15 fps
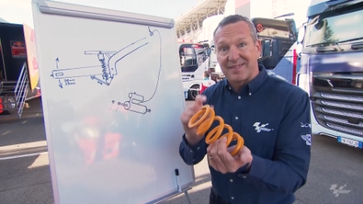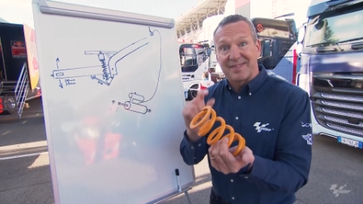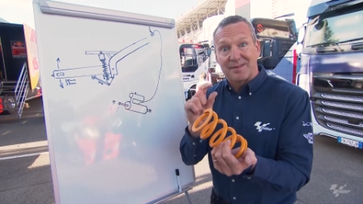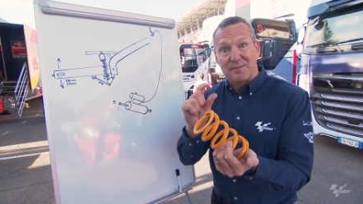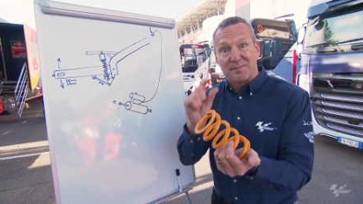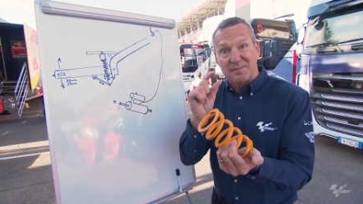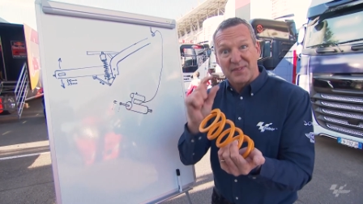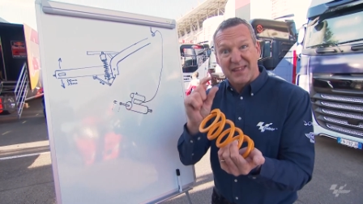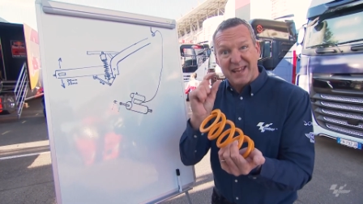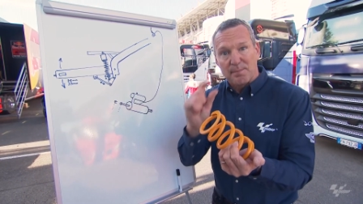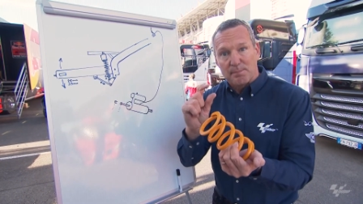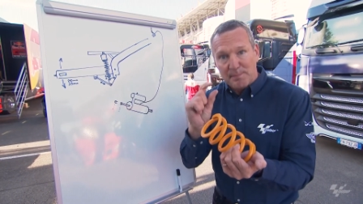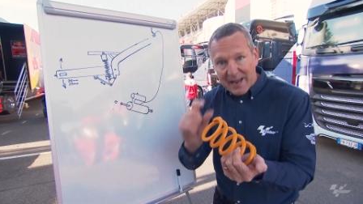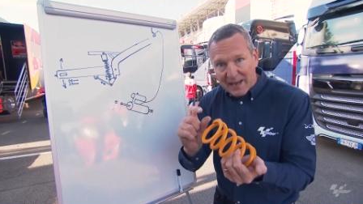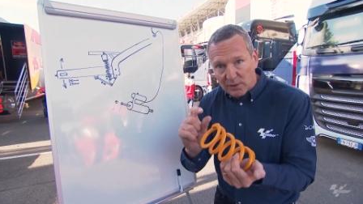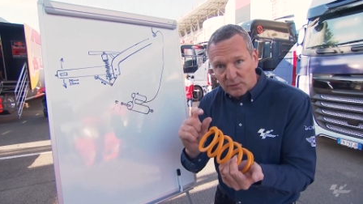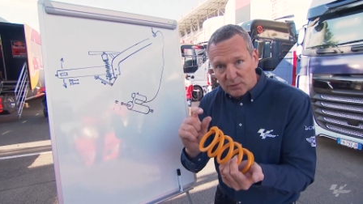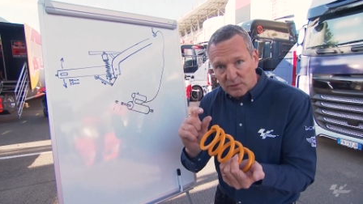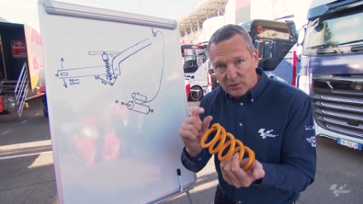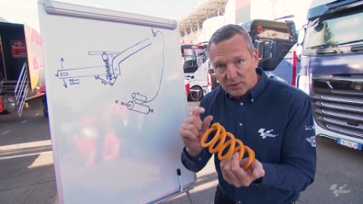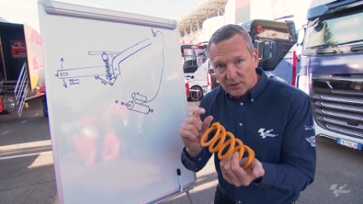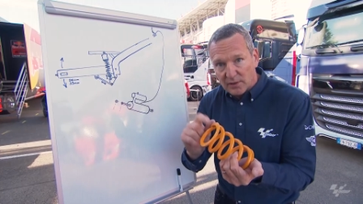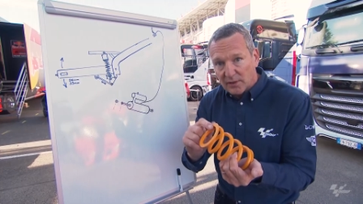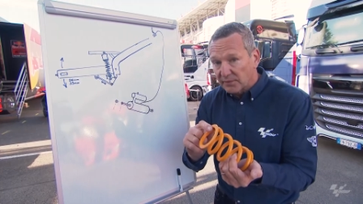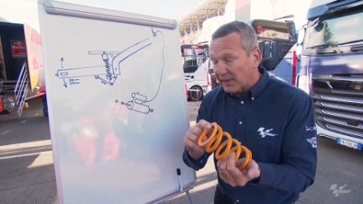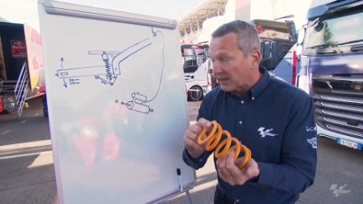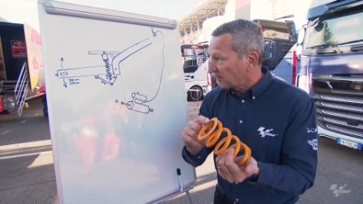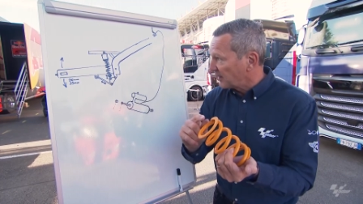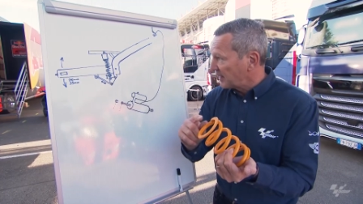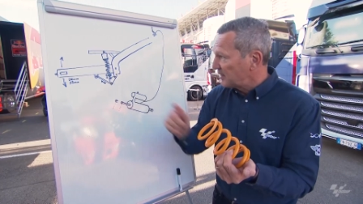the the amount
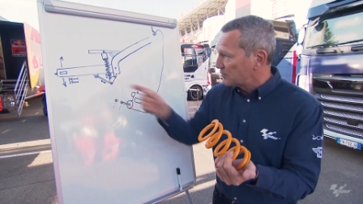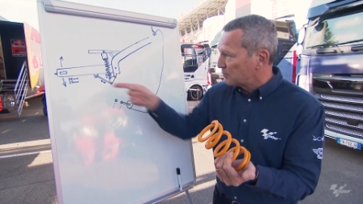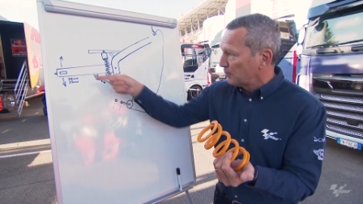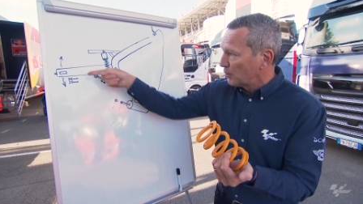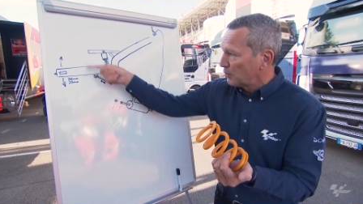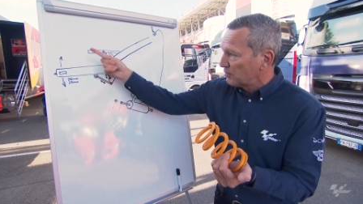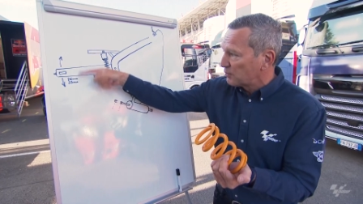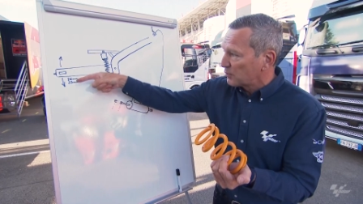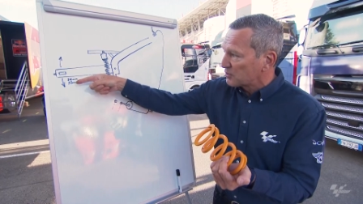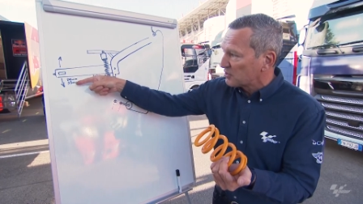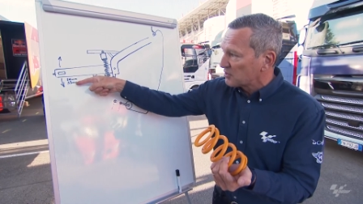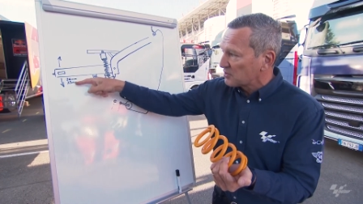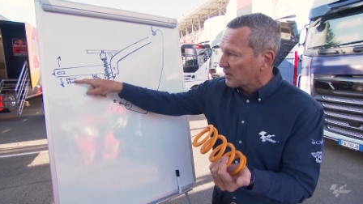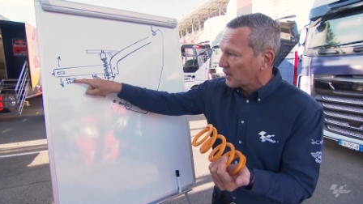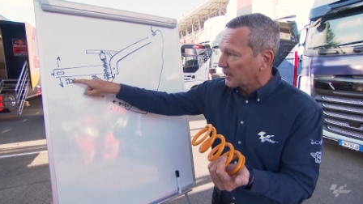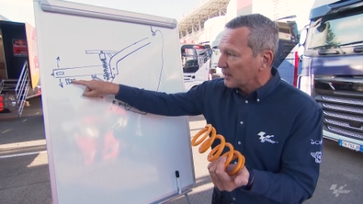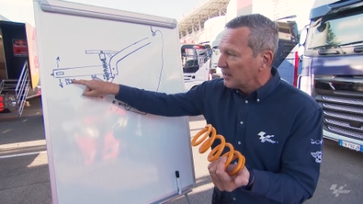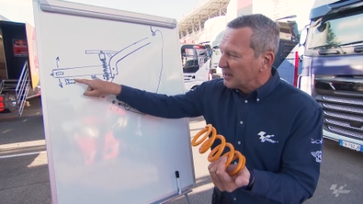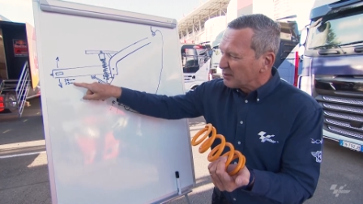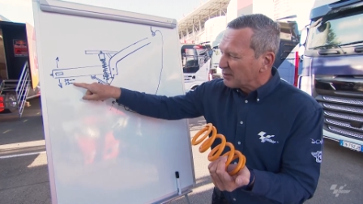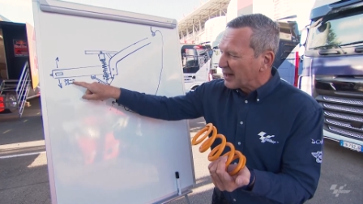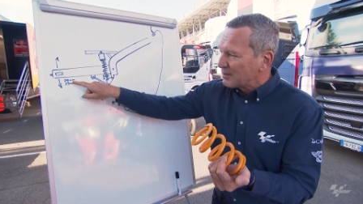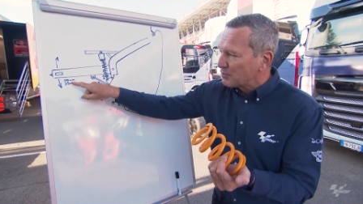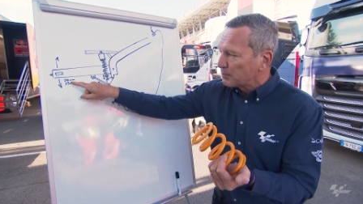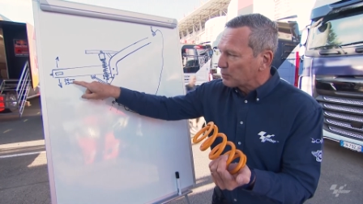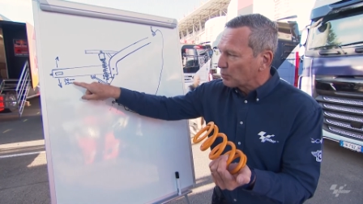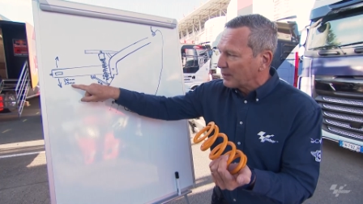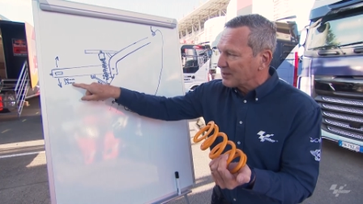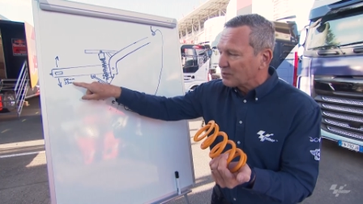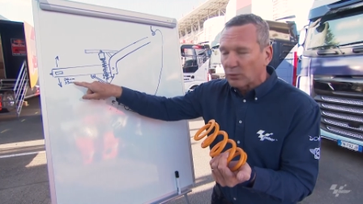that these move, which is like range
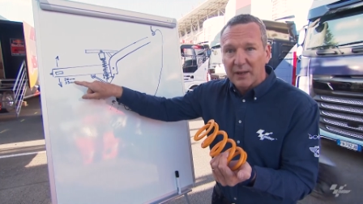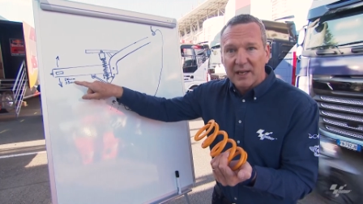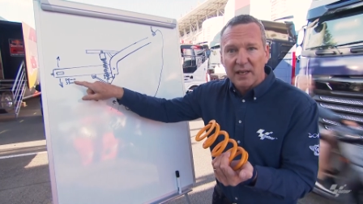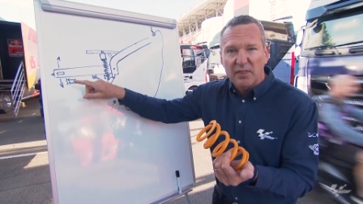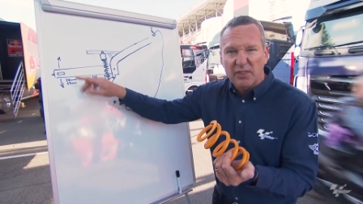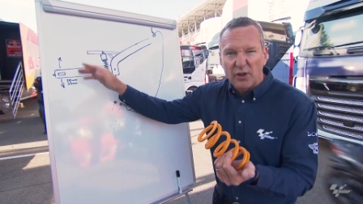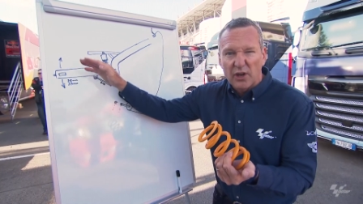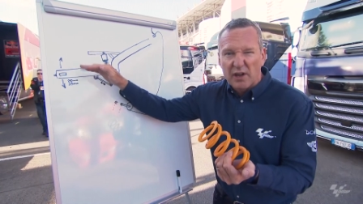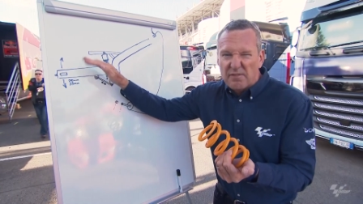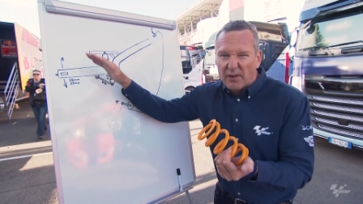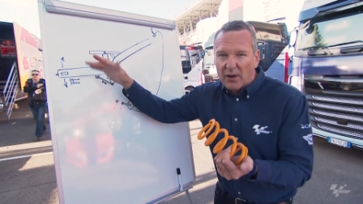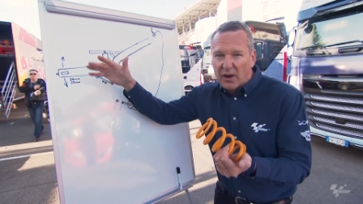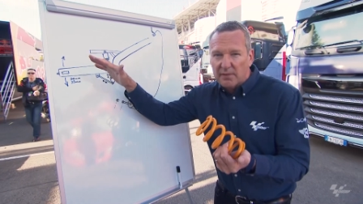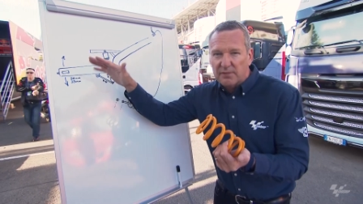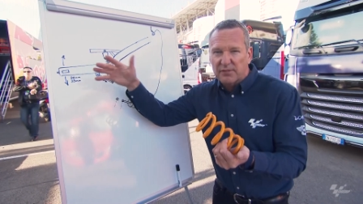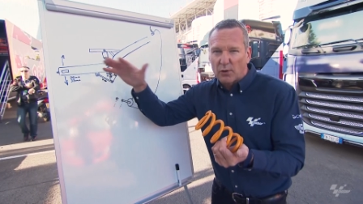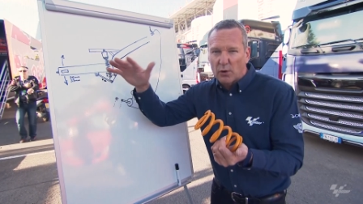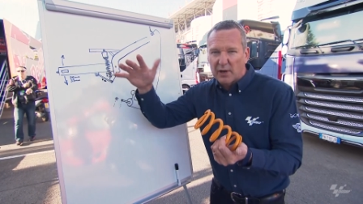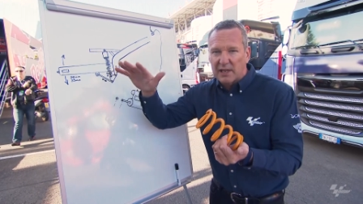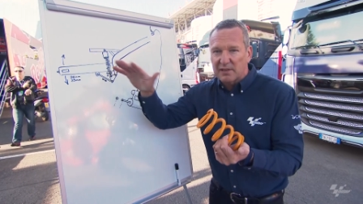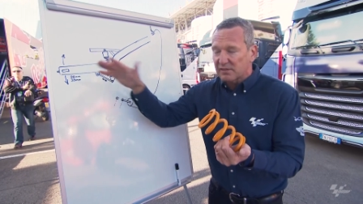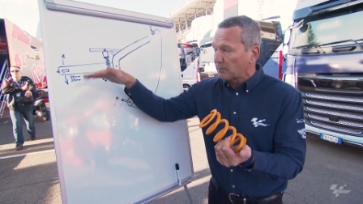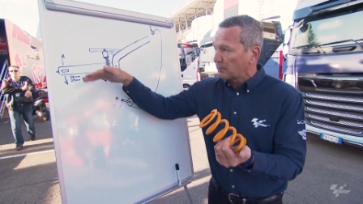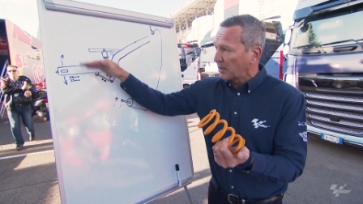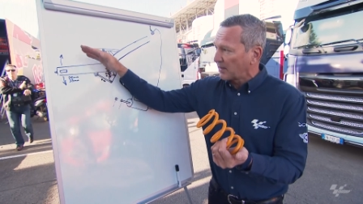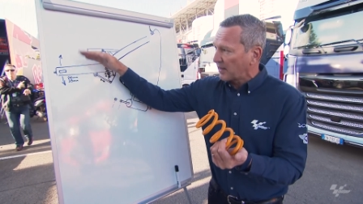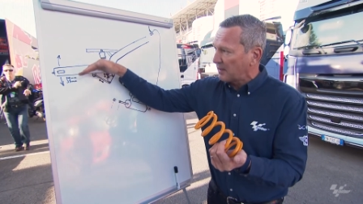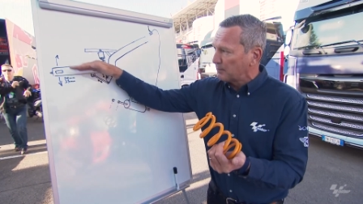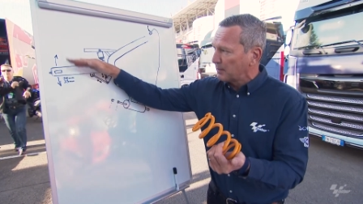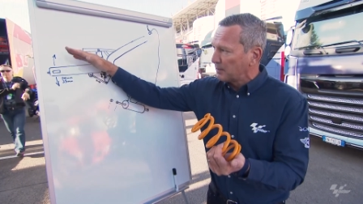between 20 and 35, 40, something like
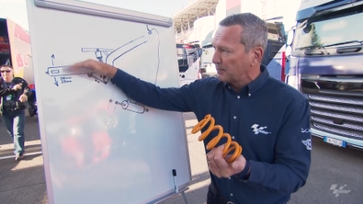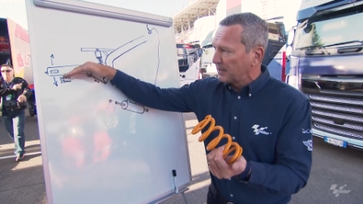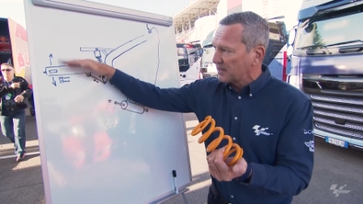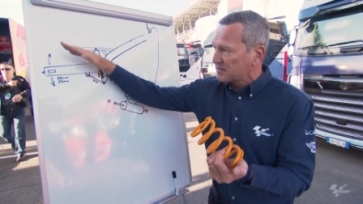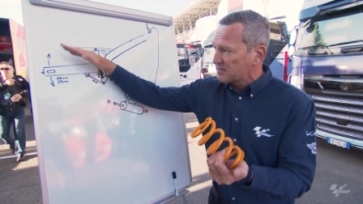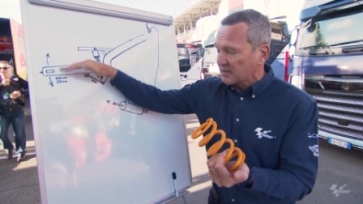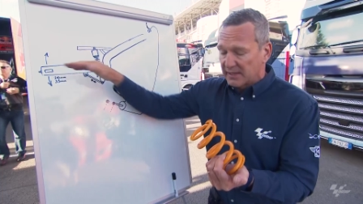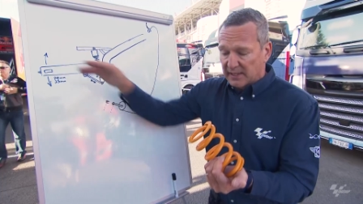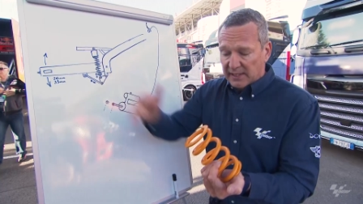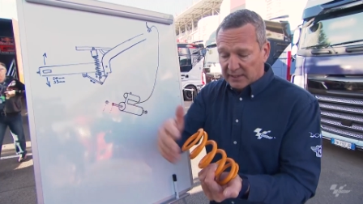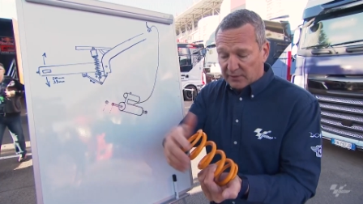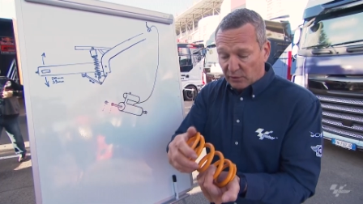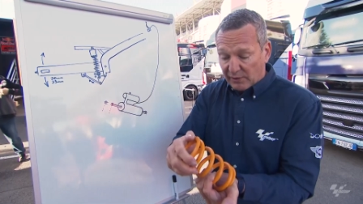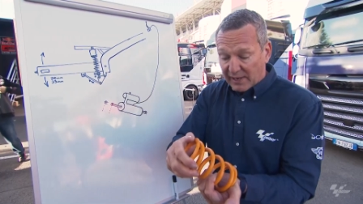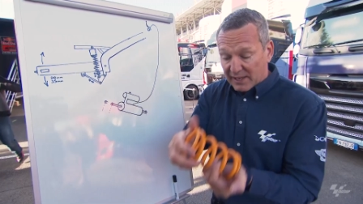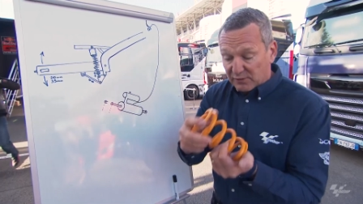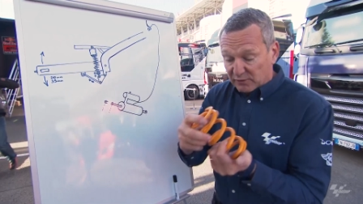that, millimeters, the rear.